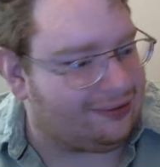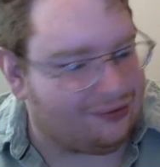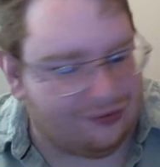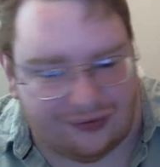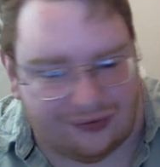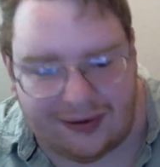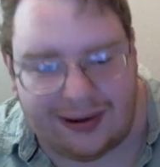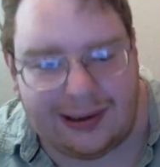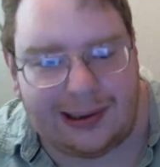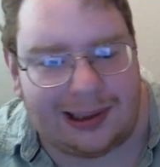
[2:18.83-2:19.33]

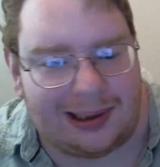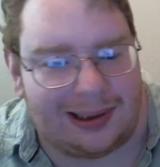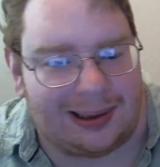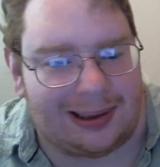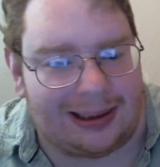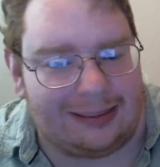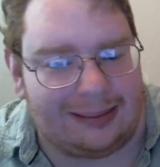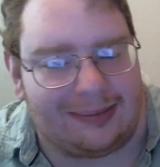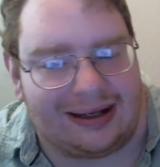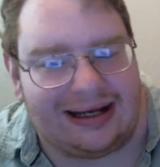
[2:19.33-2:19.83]

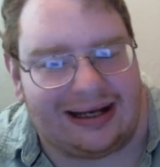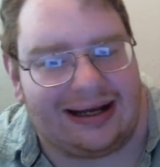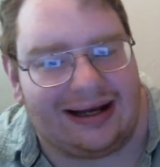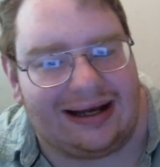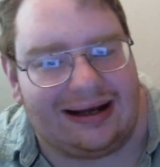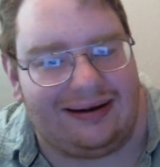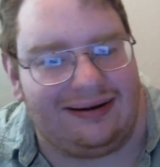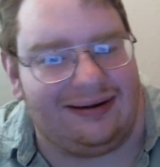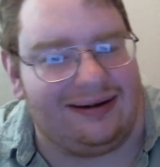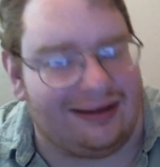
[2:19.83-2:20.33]
voices in my
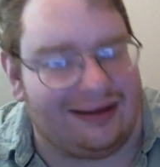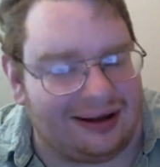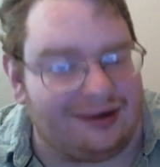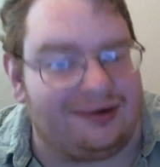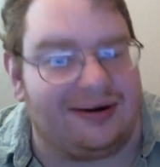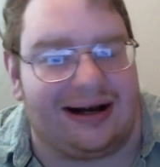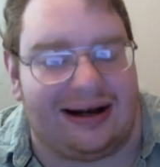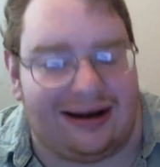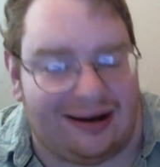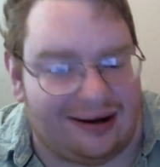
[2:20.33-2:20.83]
head.
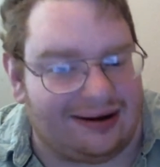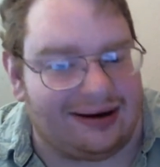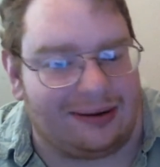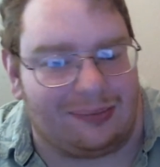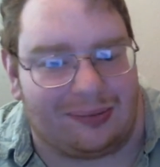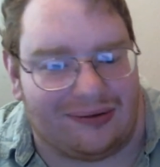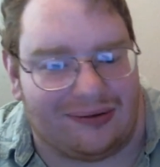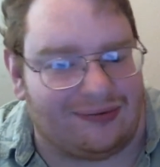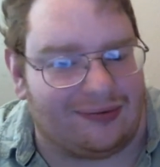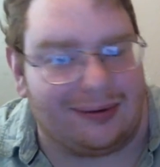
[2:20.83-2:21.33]
They're not
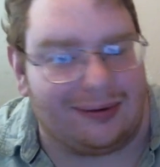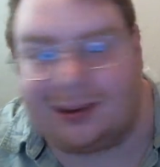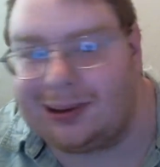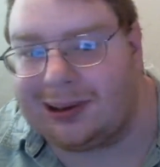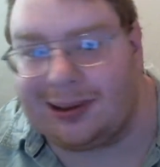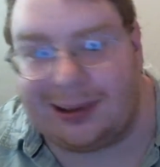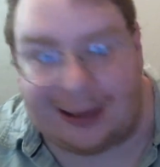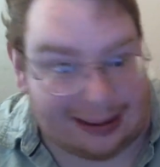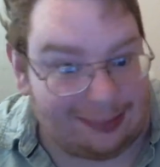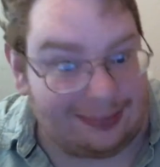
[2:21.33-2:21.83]
audible
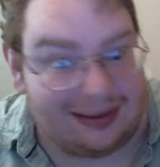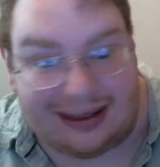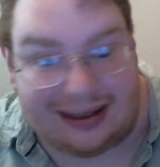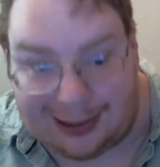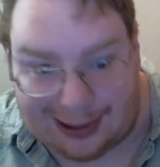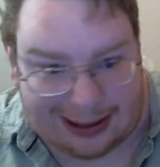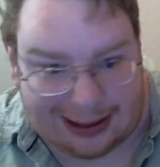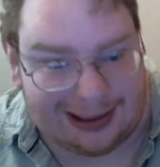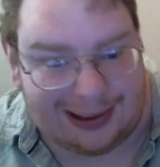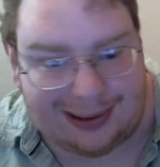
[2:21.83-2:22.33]
voices. I'm
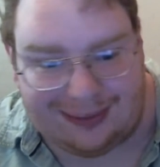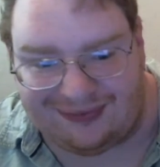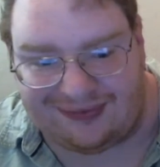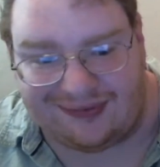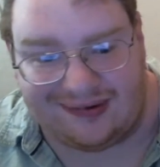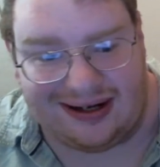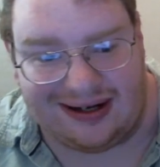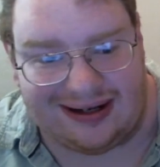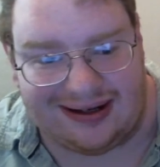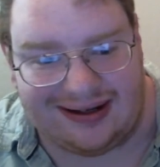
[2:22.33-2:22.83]
not
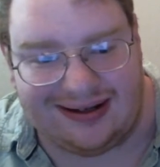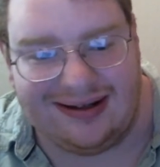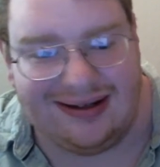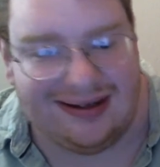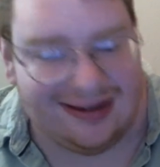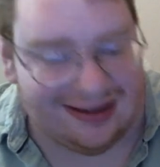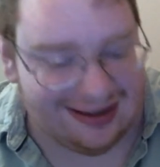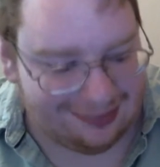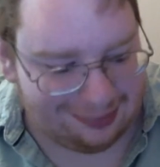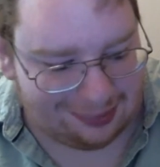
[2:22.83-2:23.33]
schizophrenic,
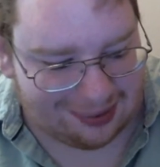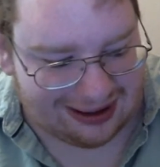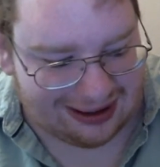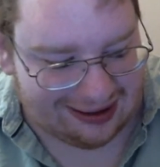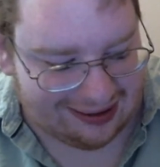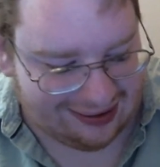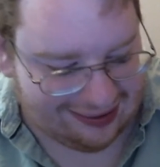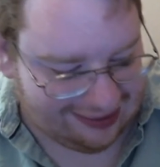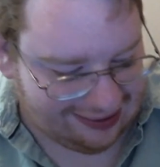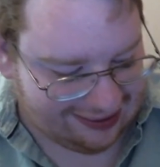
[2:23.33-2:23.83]

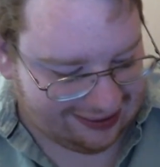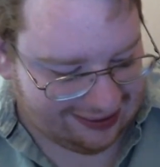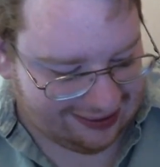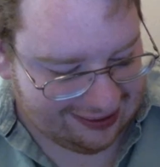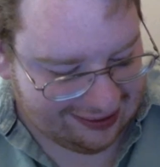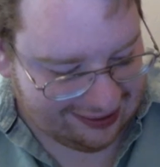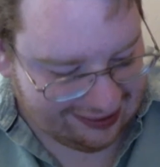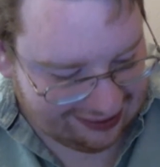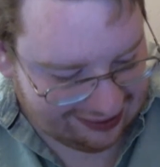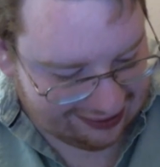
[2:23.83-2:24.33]
but
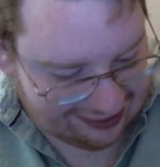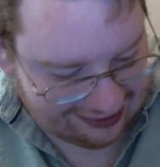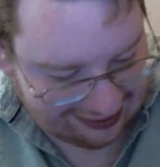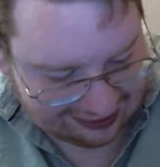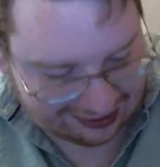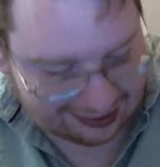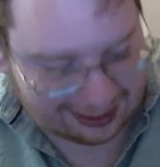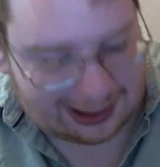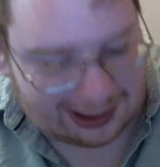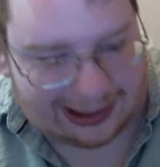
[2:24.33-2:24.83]

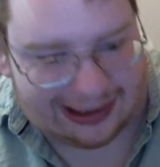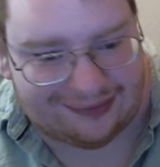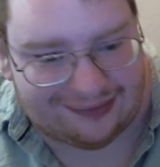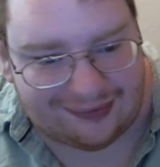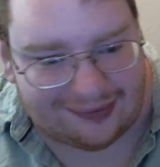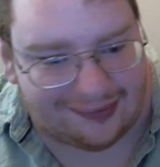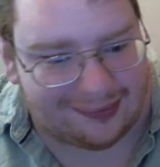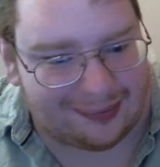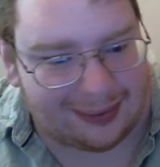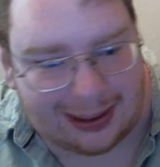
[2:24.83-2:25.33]
there are
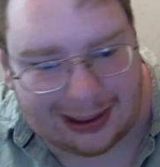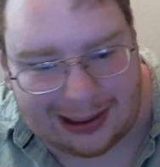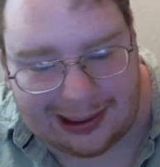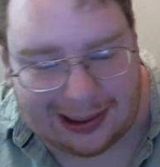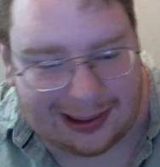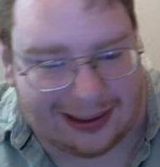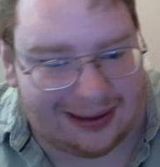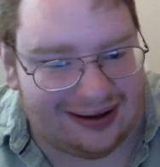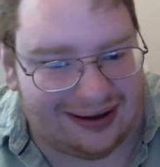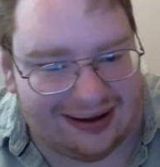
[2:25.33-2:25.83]
several
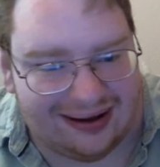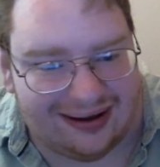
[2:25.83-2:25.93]
just